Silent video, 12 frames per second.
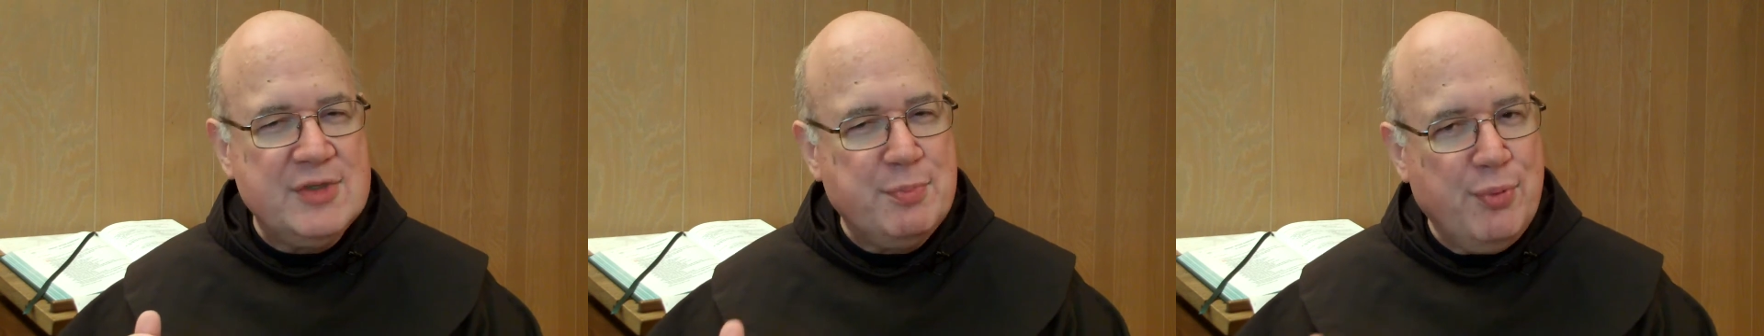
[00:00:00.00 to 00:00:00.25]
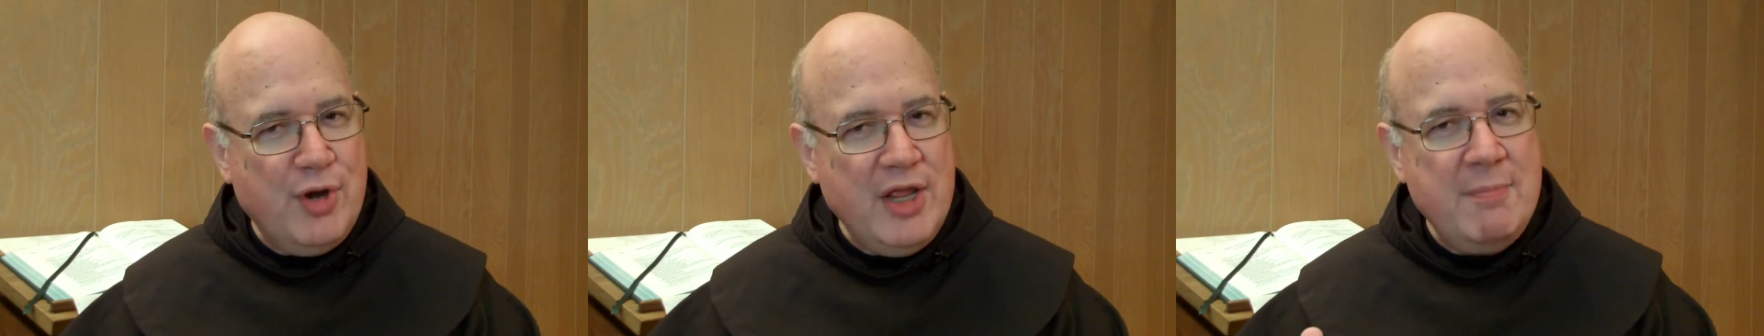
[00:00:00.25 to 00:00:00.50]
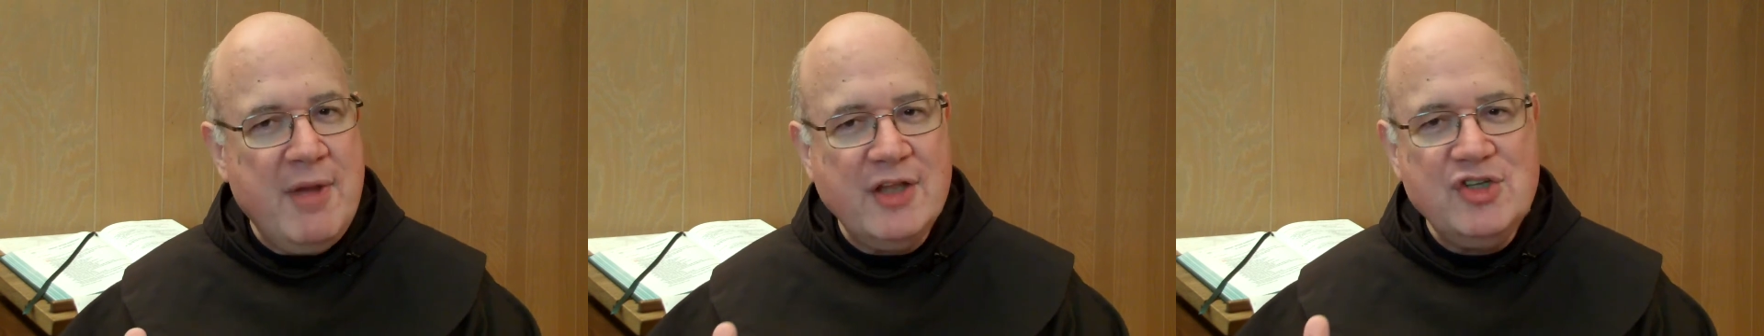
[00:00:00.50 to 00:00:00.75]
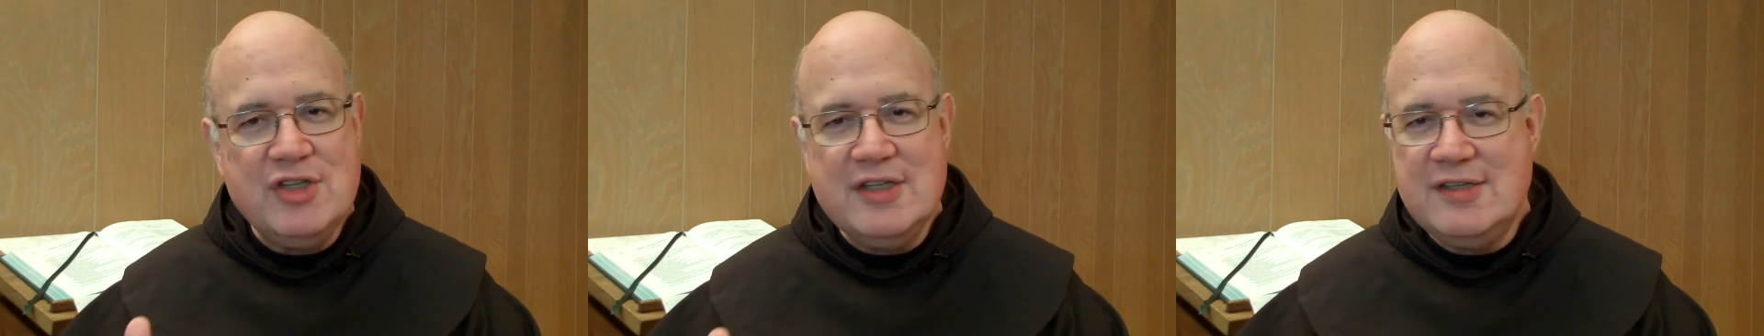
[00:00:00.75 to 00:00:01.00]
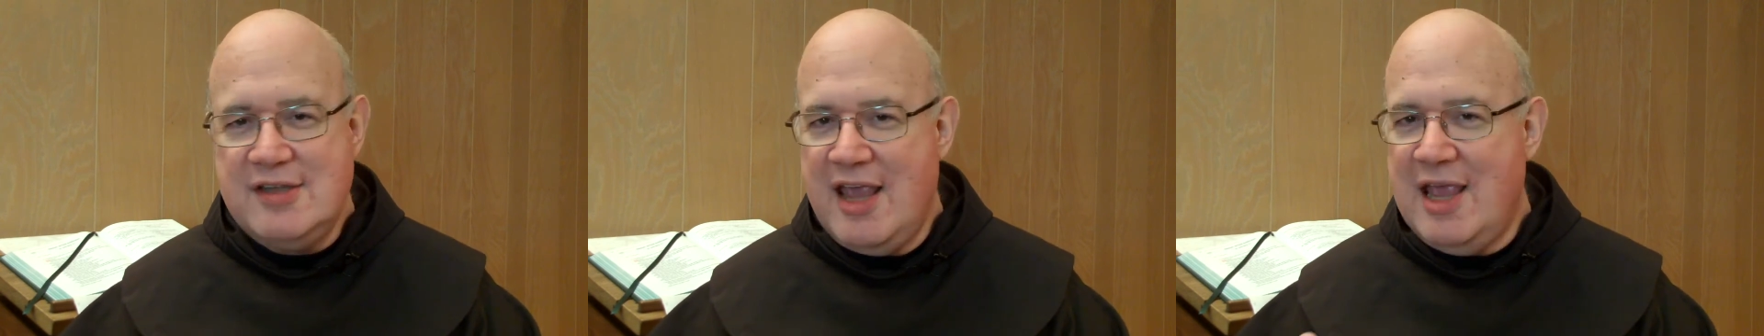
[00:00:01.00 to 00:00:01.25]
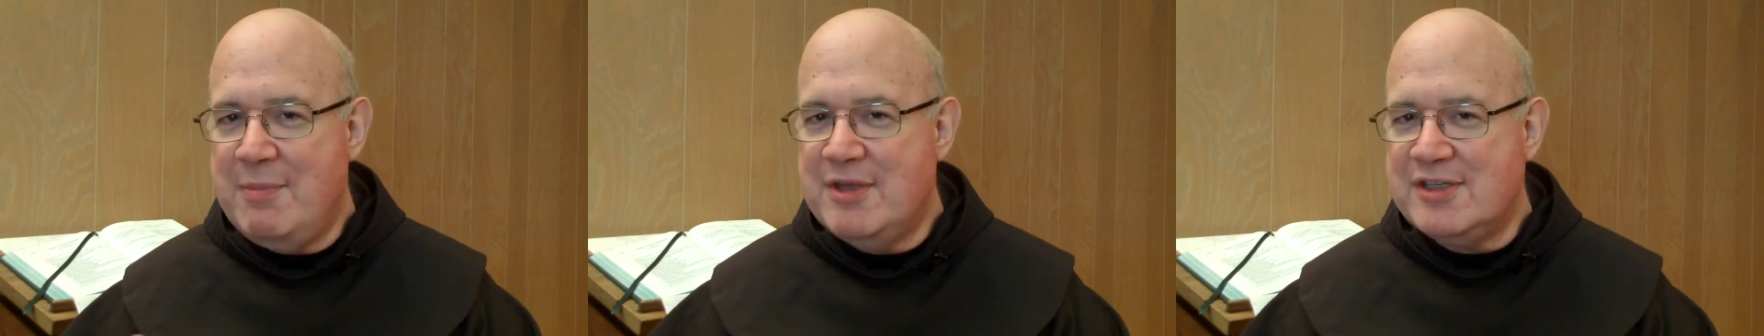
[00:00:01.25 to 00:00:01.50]
pretty much the
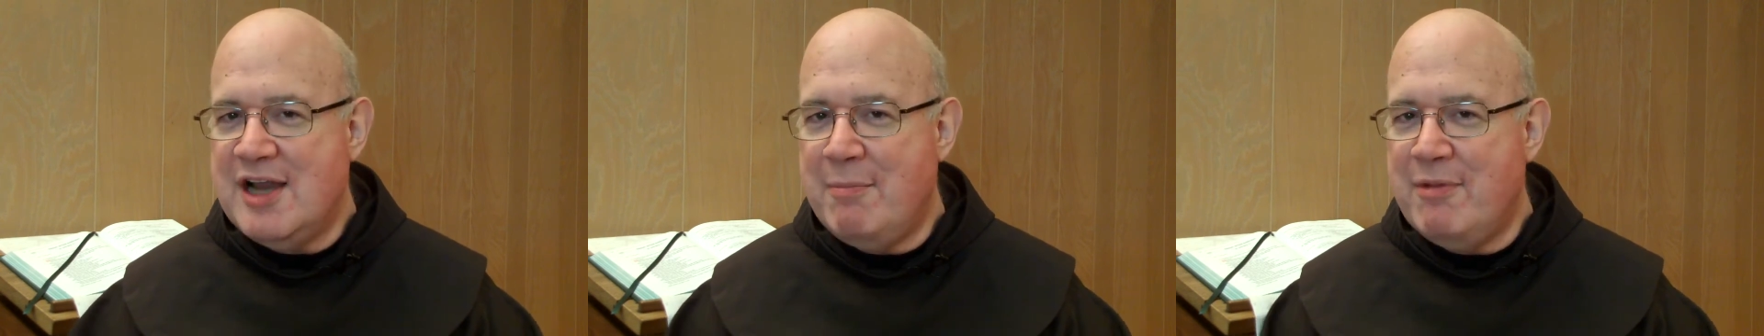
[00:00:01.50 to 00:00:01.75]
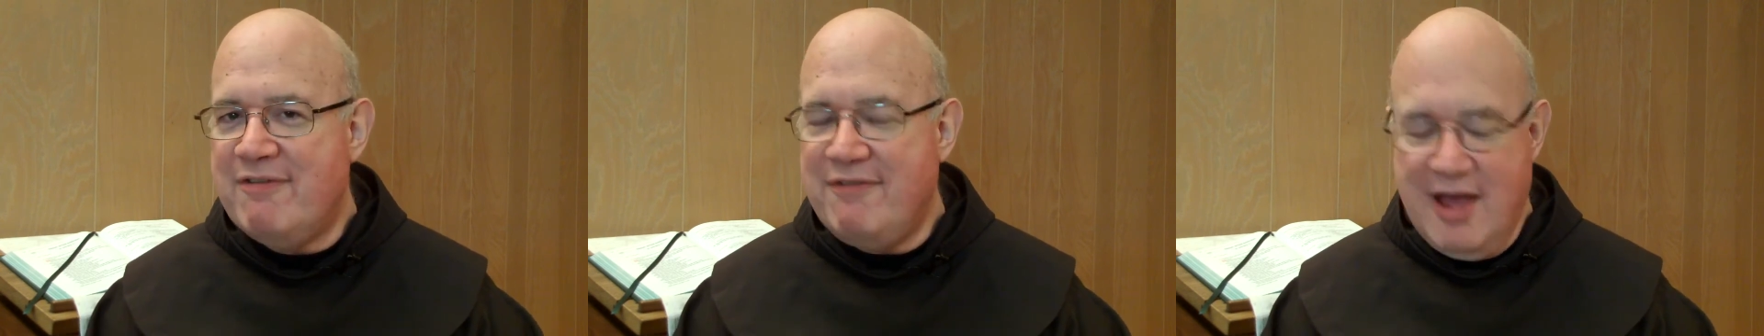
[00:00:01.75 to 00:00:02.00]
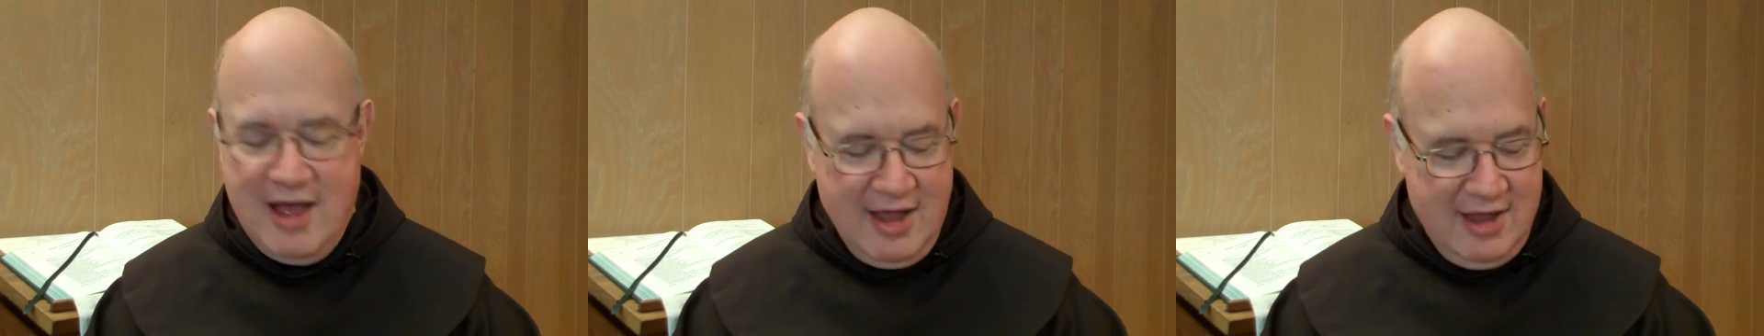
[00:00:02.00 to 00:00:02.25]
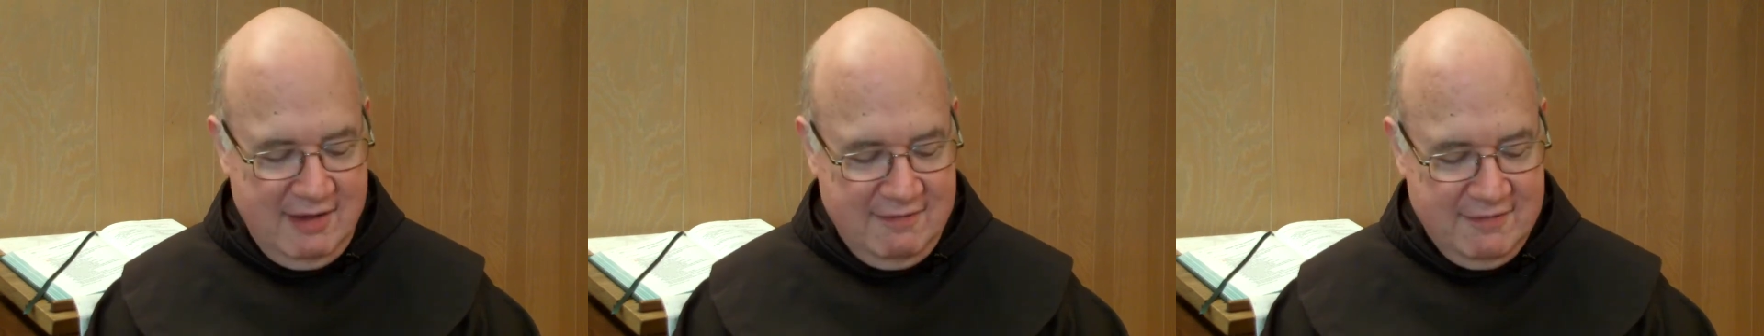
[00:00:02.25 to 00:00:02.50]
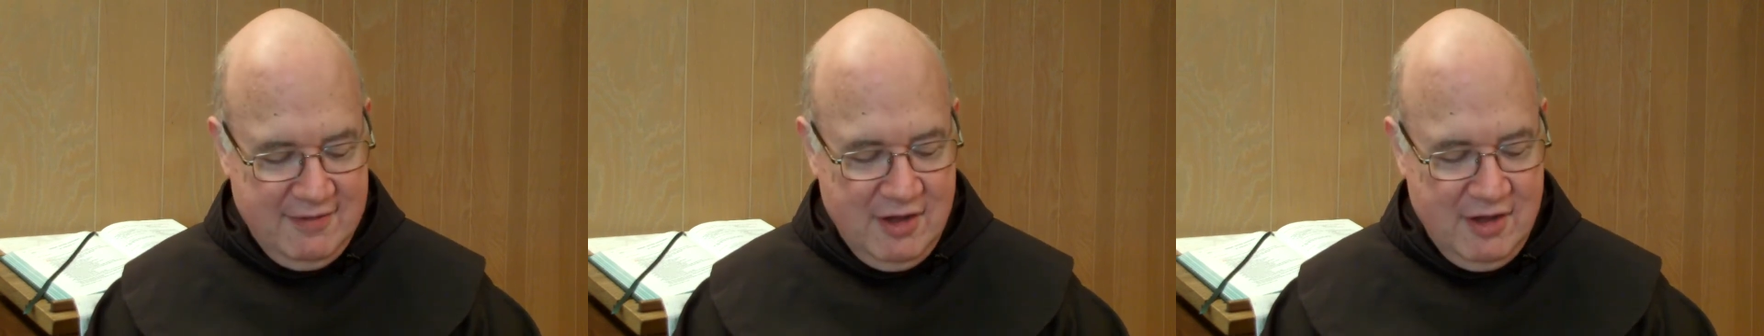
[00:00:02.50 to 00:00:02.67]
same as number 5,